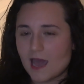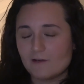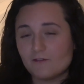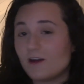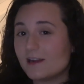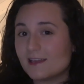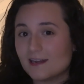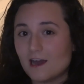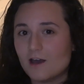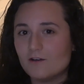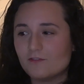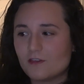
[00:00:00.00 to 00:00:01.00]
Funny
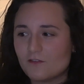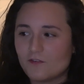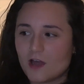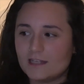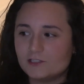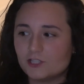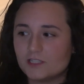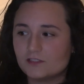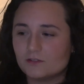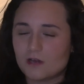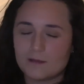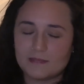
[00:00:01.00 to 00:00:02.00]
enough, if I tried
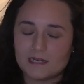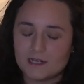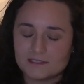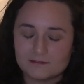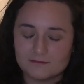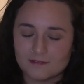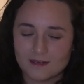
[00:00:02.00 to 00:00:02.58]
to, I mean, I